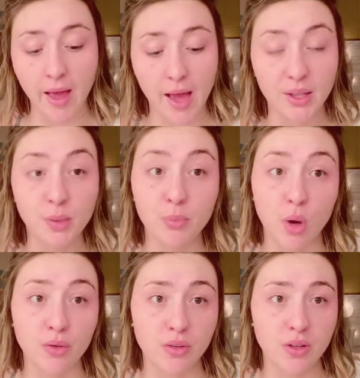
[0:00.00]
I like
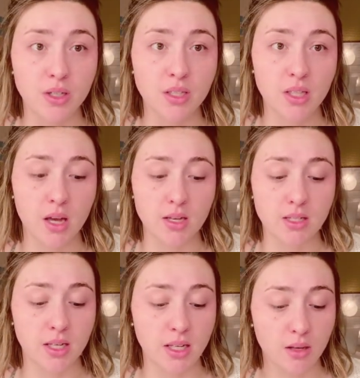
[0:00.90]
both of these because
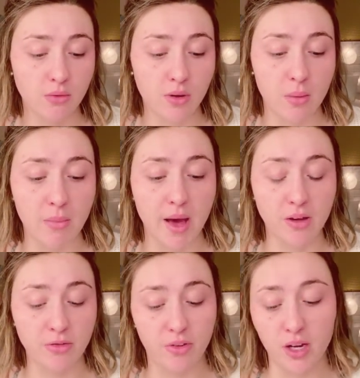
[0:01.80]
they give a
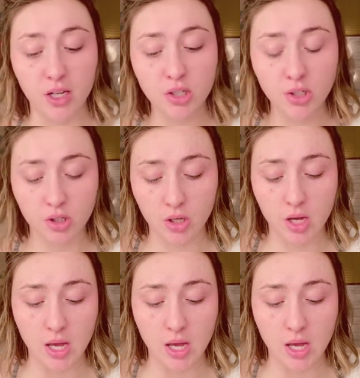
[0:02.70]
matte finish